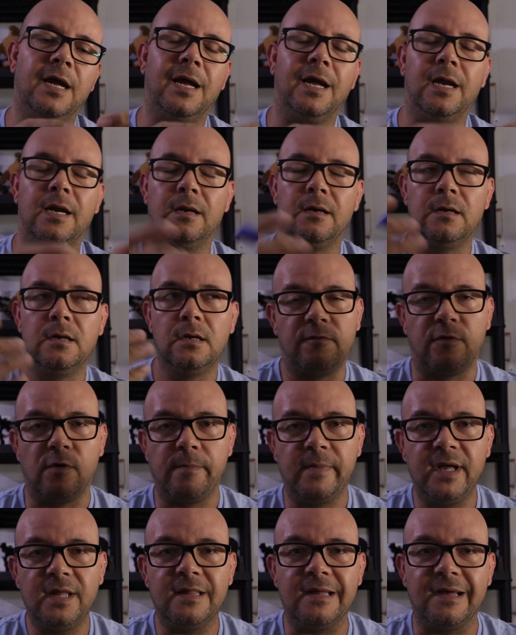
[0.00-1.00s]
And for
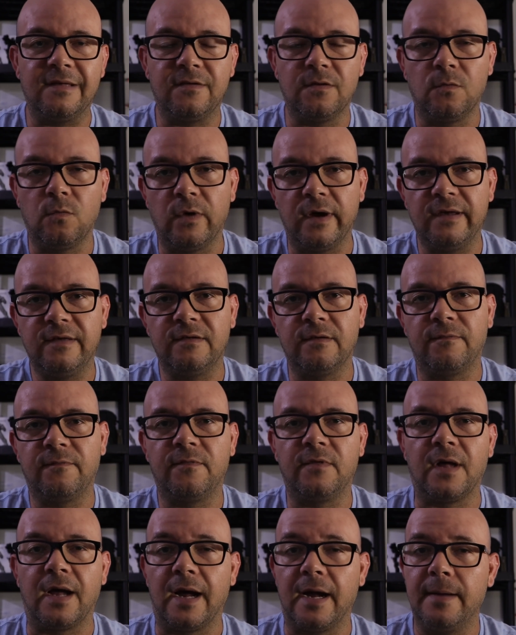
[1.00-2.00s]
me, that's a waste
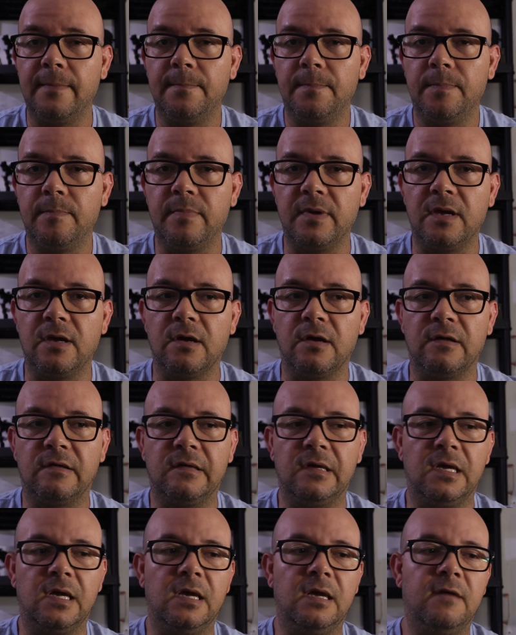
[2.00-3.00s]
of time,
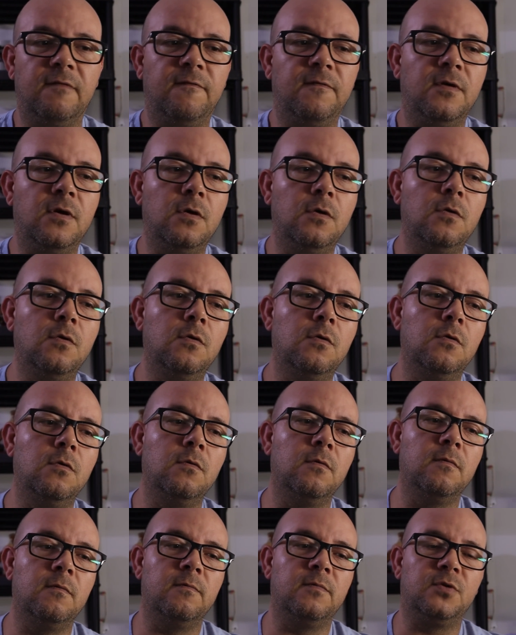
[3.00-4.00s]
because if
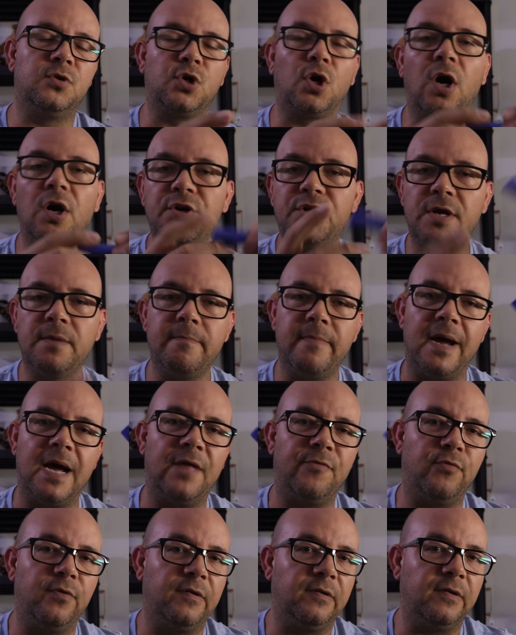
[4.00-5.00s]
you charging
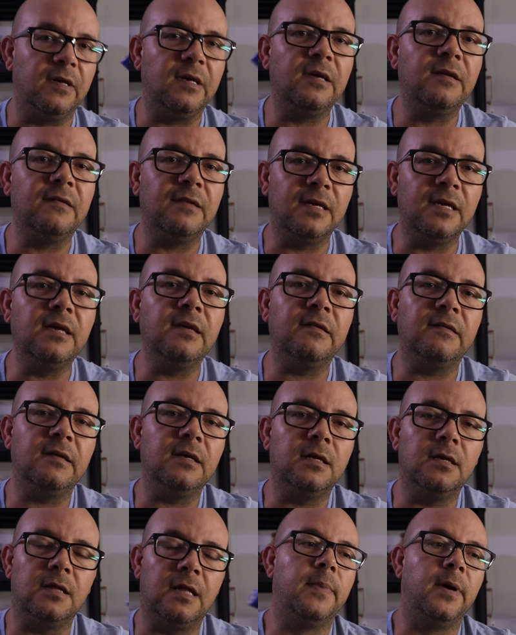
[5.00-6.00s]
batteries is
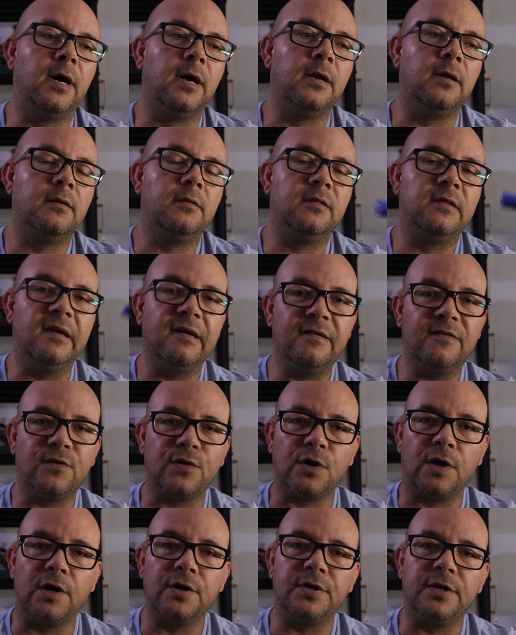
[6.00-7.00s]
easy, but
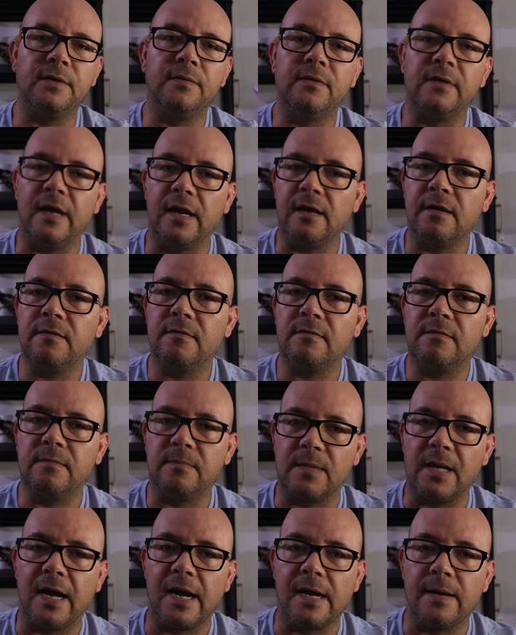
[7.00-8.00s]
discharging takes
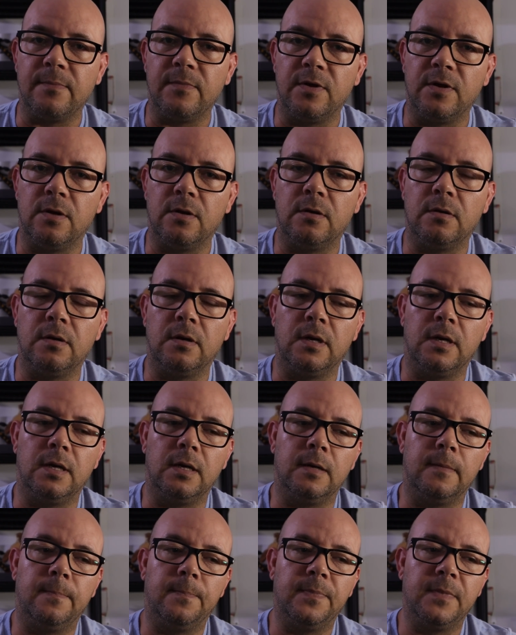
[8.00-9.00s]
time, you know,
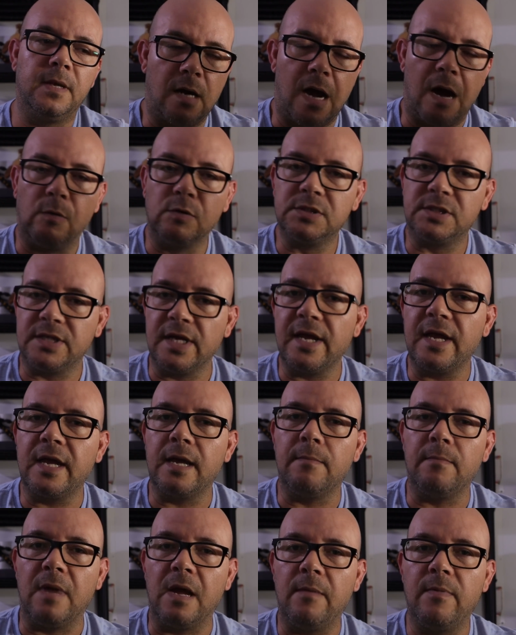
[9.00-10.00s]
and I was
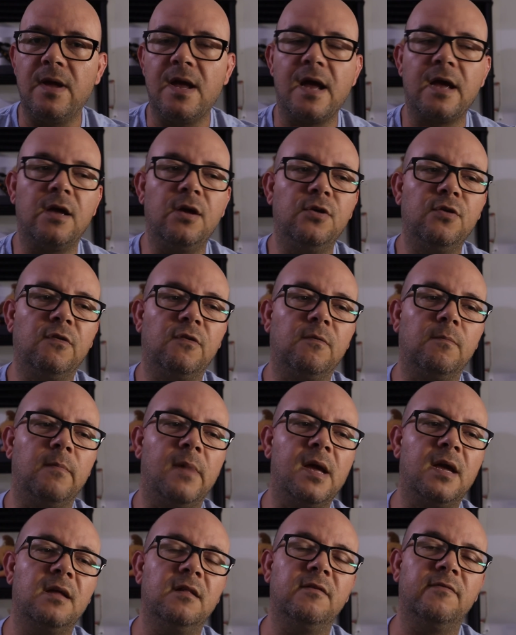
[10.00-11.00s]
thinking maybe I could just
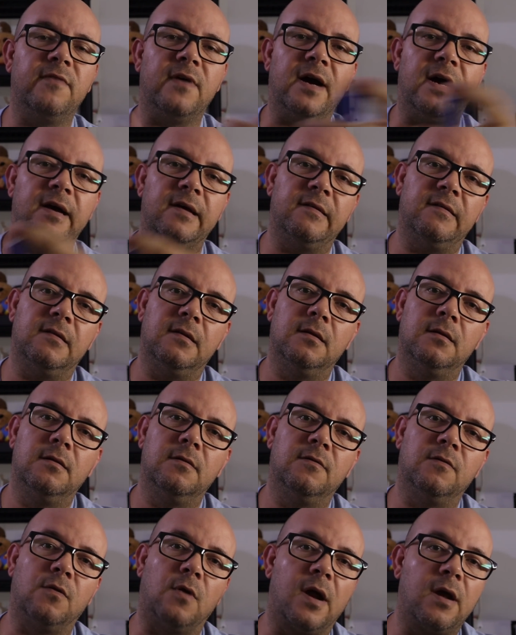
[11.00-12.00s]
make a device
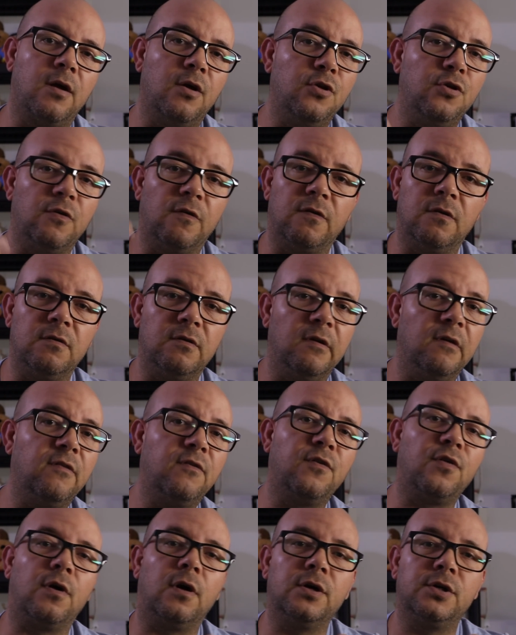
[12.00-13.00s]
so I could just
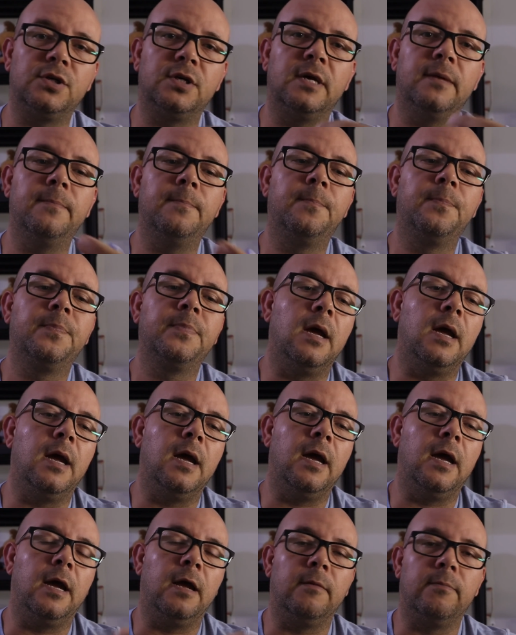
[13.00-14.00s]
discharge them
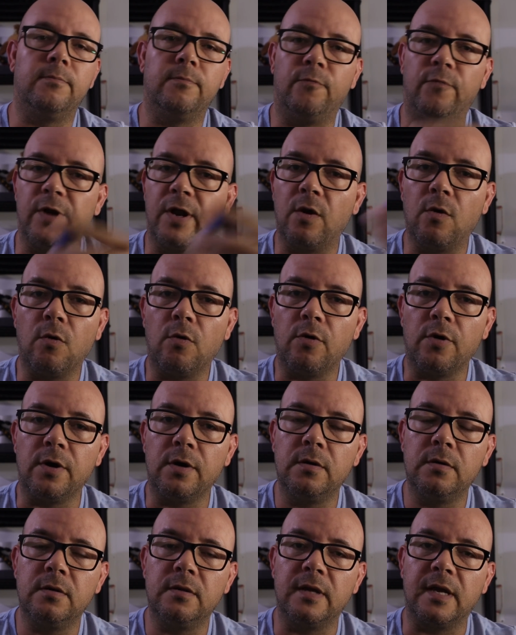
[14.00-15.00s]
and
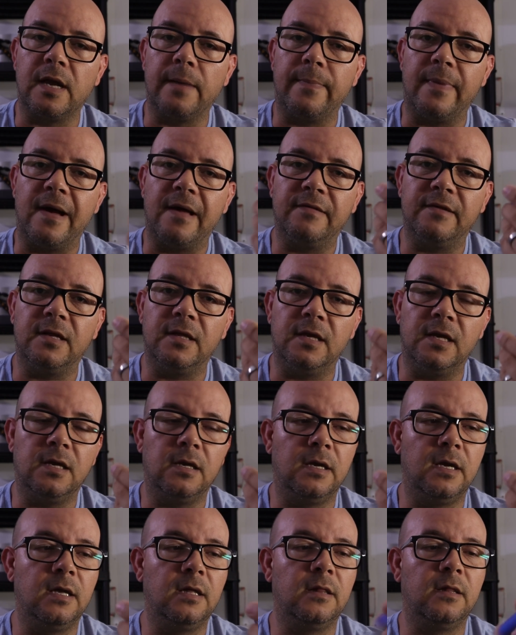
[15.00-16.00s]
record the
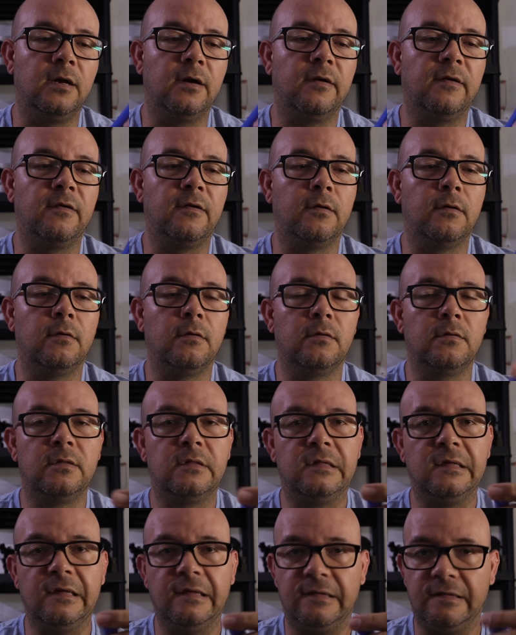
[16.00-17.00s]
capacity in there. So
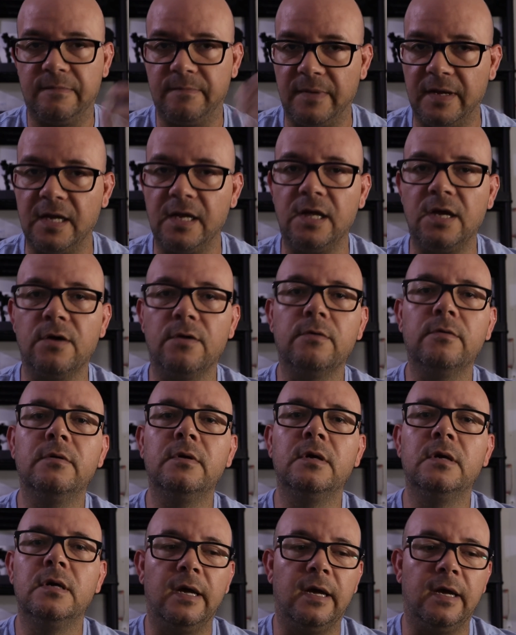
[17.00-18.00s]
this video
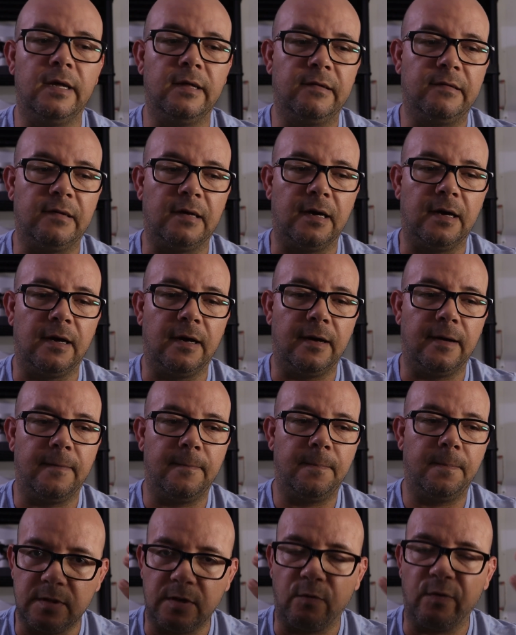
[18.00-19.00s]
is uh,
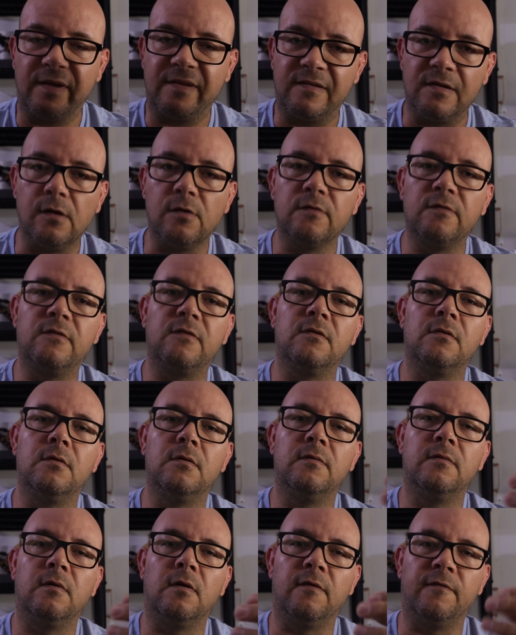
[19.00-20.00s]
the results
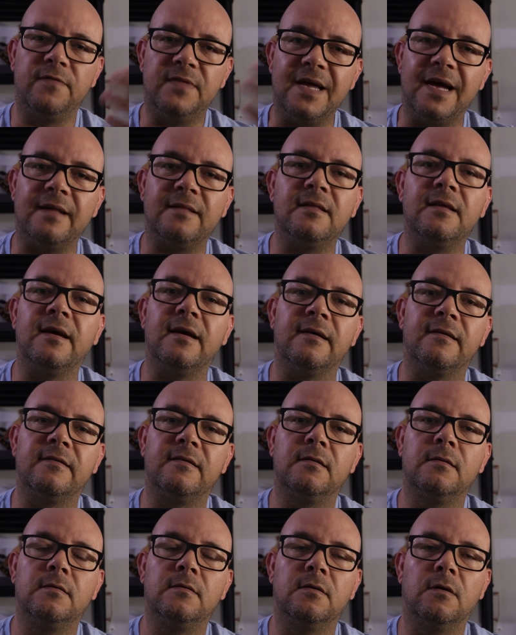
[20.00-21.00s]
of that test.